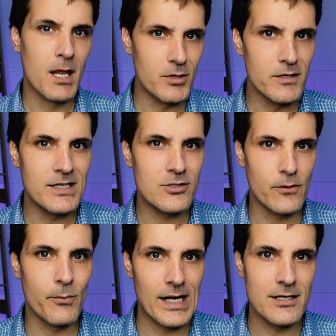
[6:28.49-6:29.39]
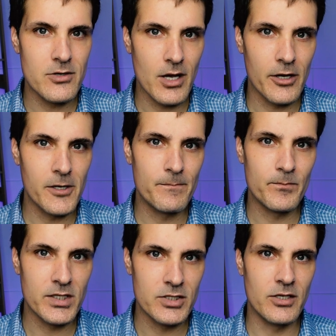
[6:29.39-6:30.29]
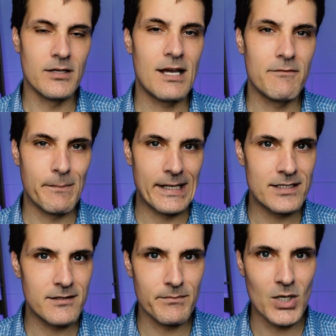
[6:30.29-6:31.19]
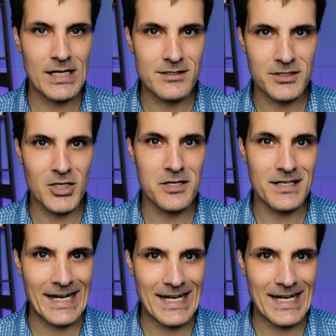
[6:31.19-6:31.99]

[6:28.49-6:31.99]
Moving into a brand new home, you have the peace of mind to know that